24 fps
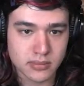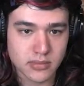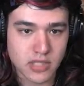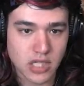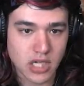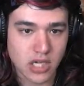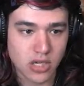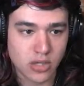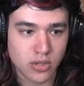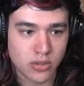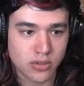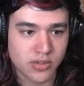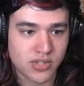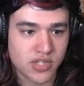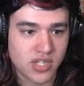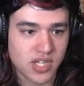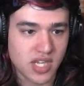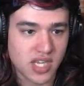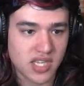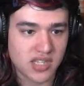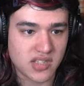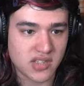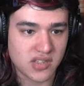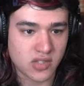Oh,
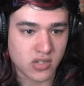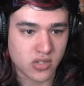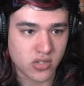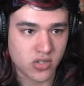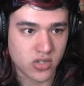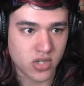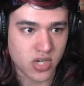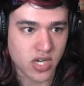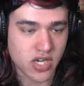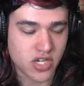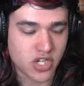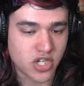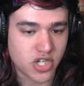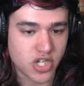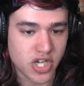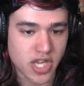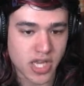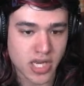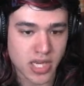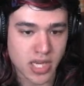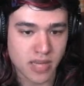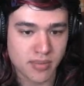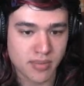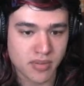Jesus, Andre,
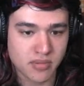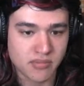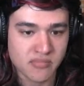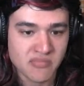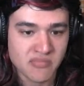shut up.